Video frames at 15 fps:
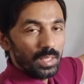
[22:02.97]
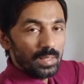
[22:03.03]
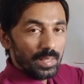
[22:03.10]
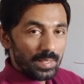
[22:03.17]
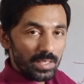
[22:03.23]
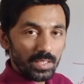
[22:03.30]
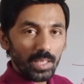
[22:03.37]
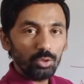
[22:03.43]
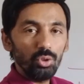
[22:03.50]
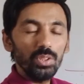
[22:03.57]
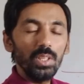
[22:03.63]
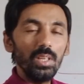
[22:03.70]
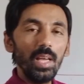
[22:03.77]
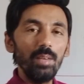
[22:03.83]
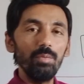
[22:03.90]
This is actually
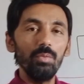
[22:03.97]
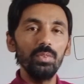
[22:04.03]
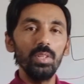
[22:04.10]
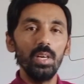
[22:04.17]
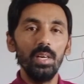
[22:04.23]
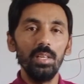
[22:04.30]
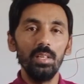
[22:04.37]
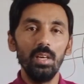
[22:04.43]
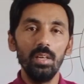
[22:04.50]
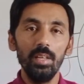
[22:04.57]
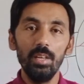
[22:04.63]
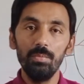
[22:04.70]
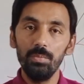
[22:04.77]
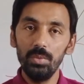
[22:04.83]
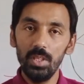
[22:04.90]
the life of the retina.
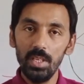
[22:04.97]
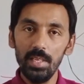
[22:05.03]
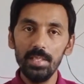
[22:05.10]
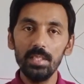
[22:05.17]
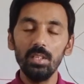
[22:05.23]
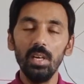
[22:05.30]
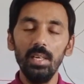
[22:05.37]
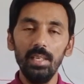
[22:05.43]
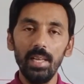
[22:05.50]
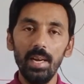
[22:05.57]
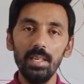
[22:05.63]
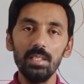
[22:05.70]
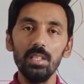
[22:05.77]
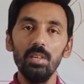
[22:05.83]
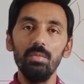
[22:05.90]
If these
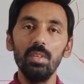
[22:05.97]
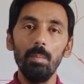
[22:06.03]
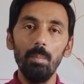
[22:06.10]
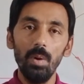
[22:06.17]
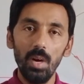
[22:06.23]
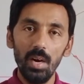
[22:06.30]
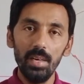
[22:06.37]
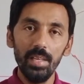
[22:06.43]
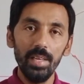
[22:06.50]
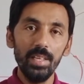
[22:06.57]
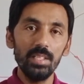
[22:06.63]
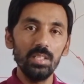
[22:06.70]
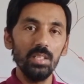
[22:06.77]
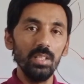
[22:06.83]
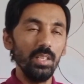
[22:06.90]
contents, if the blood
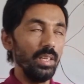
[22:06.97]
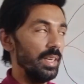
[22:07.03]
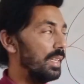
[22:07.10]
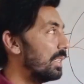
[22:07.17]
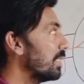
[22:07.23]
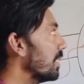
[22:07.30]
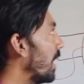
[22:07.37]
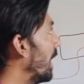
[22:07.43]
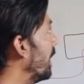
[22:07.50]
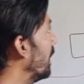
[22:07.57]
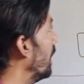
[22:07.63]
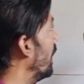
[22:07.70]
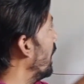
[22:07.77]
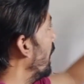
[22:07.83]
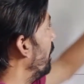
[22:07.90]
is inside,
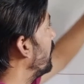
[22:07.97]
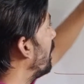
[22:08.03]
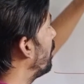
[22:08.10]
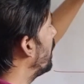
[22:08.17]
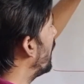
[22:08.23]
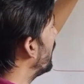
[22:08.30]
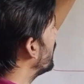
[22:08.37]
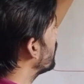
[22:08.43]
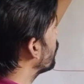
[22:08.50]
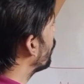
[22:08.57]
if the blood is